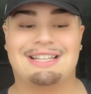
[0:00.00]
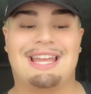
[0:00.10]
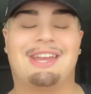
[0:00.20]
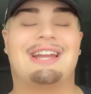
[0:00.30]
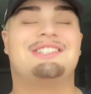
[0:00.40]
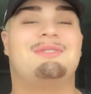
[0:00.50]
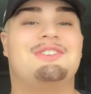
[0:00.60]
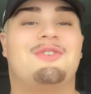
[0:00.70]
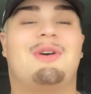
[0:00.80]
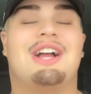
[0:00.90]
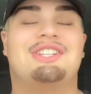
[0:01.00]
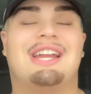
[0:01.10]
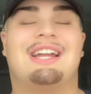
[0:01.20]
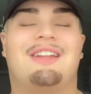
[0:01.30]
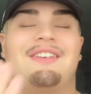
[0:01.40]
Thank you guys so much for
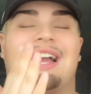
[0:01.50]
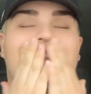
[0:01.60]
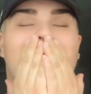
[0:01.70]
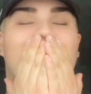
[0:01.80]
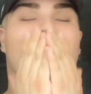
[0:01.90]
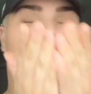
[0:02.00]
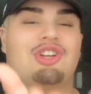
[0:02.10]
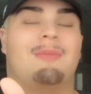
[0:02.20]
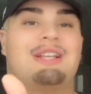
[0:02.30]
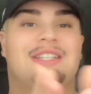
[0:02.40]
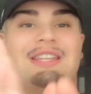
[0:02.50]
watching. I love you guys so much.